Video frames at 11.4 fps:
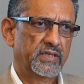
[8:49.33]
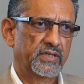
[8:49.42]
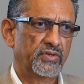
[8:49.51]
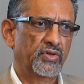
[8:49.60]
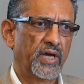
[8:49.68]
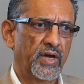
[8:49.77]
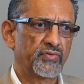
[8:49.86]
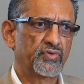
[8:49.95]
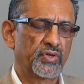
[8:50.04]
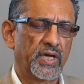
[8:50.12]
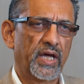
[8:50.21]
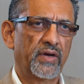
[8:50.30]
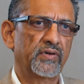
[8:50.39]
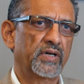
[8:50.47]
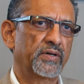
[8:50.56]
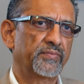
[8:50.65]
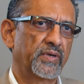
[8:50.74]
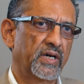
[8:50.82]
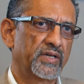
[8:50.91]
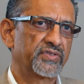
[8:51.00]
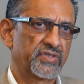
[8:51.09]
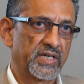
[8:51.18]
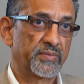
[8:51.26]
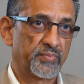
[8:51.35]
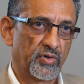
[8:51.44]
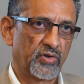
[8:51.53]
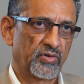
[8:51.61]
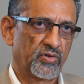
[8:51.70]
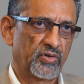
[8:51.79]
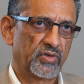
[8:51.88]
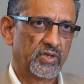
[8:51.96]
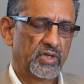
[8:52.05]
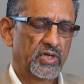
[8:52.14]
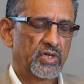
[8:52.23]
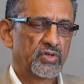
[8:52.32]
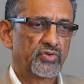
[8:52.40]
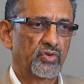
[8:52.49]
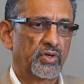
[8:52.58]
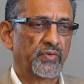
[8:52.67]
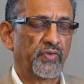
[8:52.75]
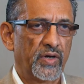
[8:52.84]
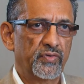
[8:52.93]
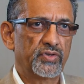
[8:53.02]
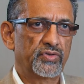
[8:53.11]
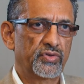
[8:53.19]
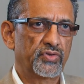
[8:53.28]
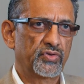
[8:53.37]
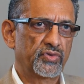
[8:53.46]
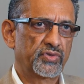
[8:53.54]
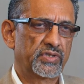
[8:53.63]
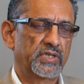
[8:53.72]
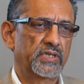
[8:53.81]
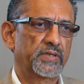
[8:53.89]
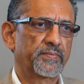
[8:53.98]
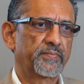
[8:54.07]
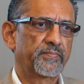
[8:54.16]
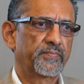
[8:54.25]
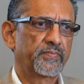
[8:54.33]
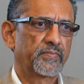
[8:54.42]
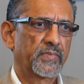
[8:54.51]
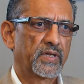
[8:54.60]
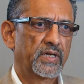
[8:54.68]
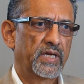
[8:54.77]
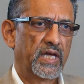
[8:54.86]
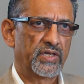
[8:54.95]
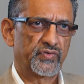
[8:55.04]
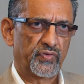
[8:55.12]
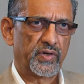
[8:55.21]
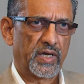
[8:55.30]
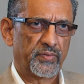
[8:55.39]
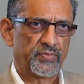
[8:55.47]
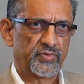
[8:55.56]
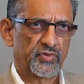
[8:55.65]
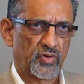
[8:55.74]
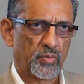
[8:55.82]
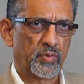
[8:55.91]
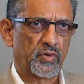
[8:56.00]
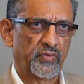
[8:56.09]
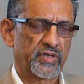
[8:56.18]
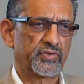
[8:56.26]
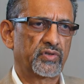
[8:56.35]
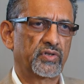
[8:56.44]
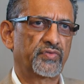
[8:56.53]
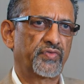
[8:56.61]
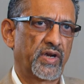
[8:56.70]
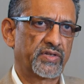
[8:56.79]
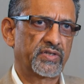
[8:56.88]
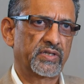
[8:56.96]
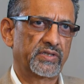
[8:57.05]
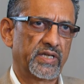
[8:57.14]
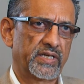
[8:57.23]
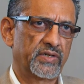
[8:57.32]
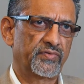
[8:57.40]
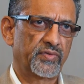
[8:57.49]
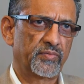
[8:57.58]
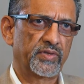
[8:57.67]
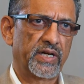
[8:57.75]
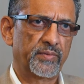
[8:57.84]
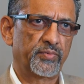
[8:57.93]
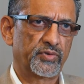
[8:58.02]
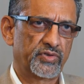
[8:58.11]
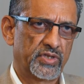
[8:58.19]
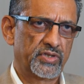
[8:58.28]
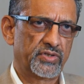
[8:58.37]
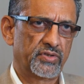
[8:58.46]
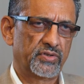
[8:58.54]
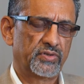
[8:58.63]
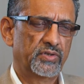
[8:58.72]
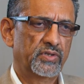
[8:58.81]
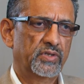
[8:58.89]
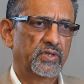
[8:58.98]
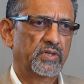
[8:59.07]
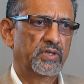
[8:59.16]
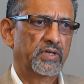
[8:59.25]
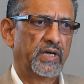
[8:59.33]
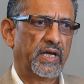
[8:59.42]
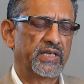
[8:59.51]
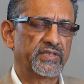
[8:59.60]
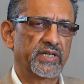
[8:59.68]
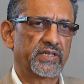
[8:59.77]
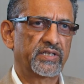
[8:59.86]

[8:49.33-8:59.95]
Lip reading: you have to have a study protocol. So if I want to use the SVF, stromal vascular fraction taken from the adipose tissue, and inject